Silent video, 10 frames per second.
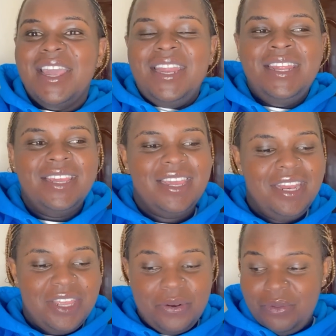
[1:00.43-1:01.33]
any
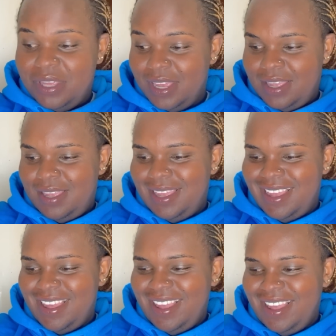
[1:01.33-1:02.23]
Kinuthia,
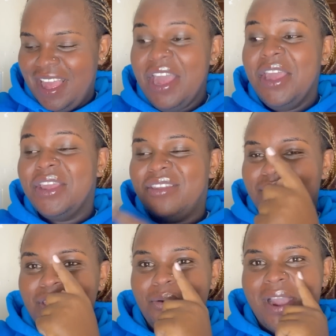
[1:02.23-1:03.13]

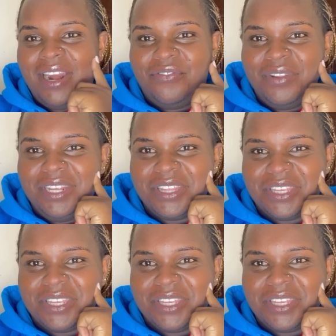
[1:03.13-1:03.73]
you can't feel